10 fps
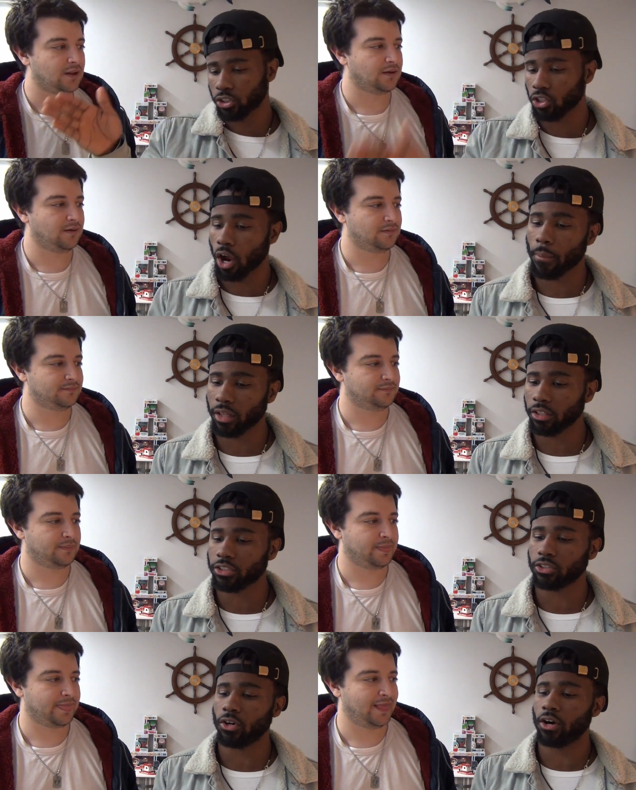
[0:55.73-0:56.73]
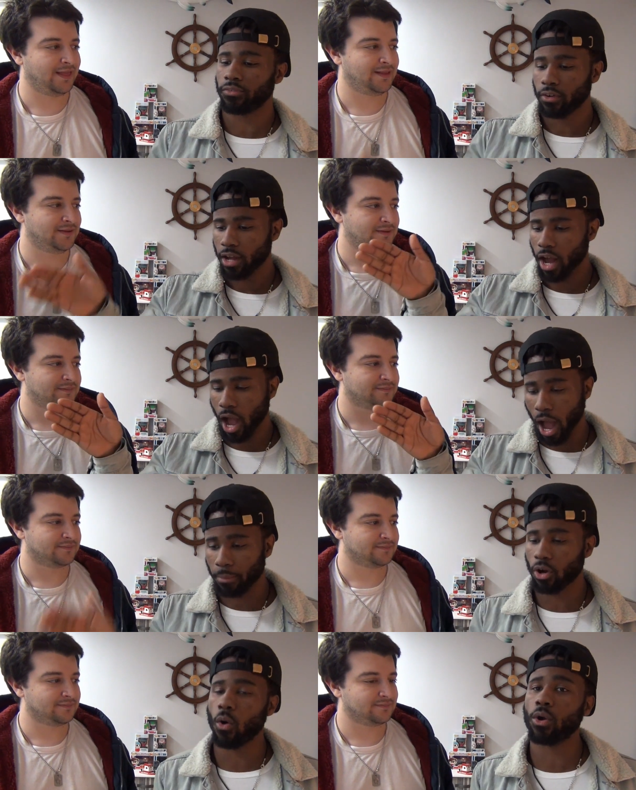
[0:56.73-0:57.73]
Speaker 1: Start my list off.
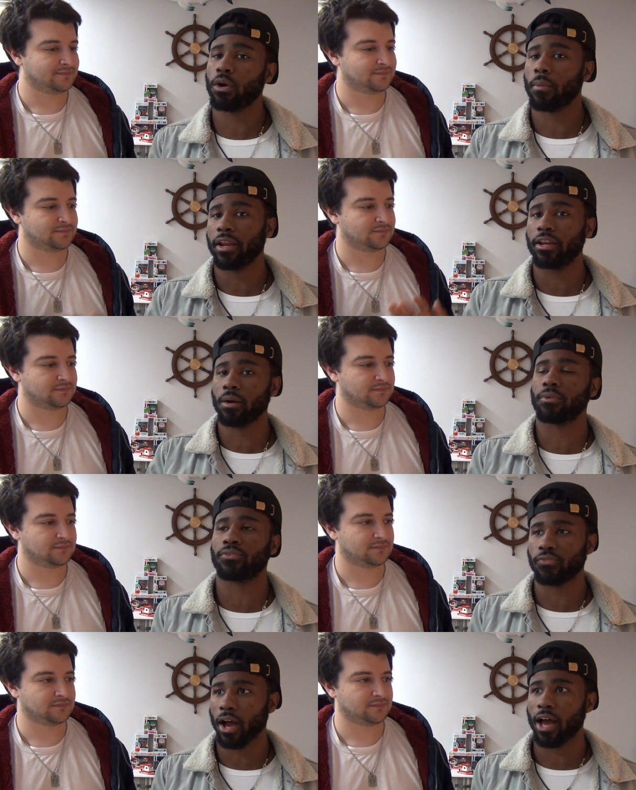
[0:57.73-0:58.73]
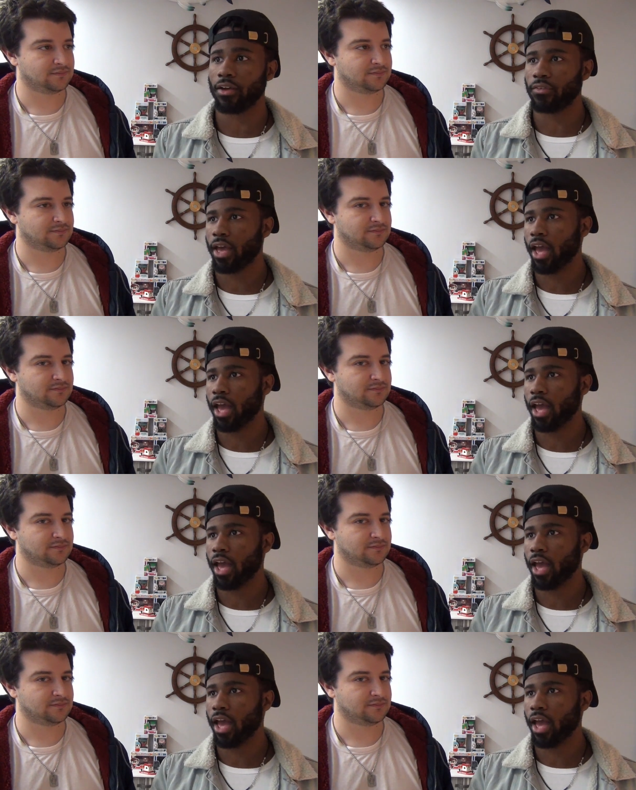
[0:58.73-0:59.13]
I'm going with my number five